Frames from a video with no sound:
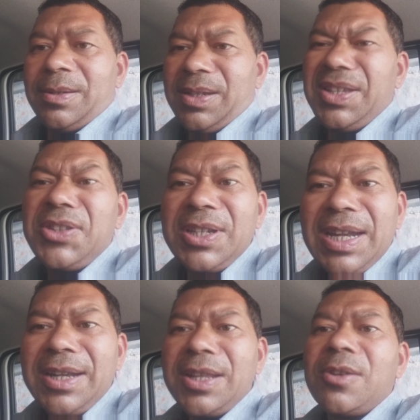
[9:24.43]

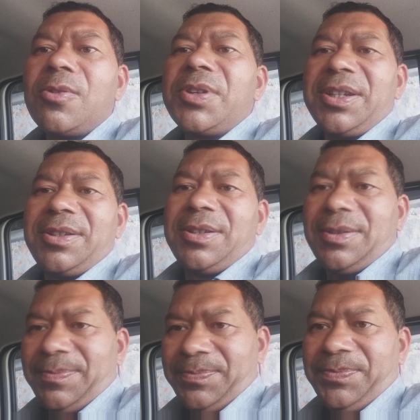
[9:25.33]
incidenting on it.
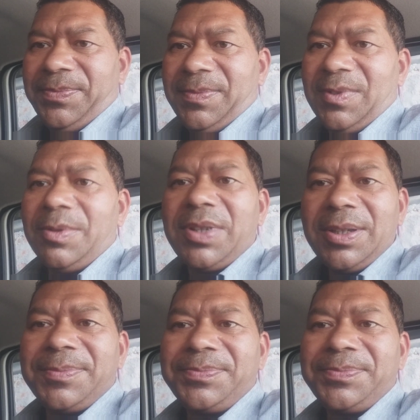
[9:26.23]
Okay.